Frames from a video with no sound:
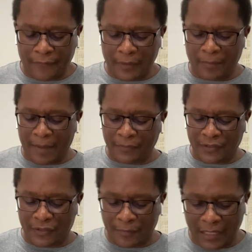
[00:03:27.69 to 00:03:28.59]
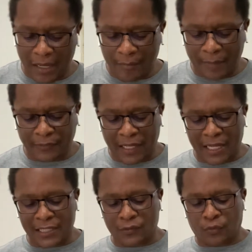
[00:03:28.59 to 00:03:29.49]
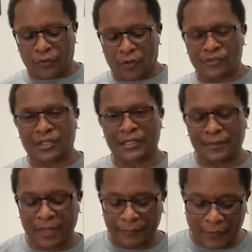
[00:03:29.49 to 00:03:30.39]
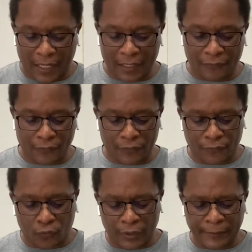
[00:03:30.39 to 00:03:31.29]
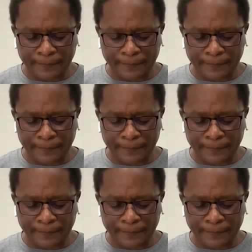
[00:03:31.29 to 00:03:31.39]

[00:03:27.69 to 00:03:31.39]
and the baptism that I am baptized withal shall ye baptize. Verse 40.